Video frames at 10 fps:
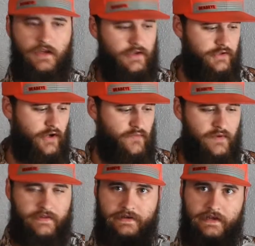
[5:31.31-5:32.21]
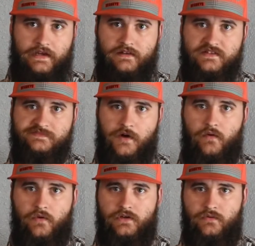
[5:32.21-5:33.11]
you don't really need the
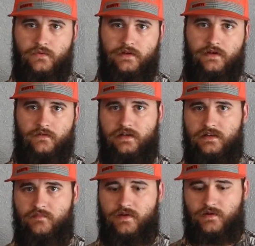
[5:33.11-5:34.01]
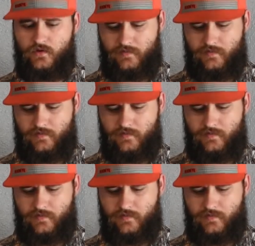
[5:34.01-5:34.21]
small one, you really only need the big one.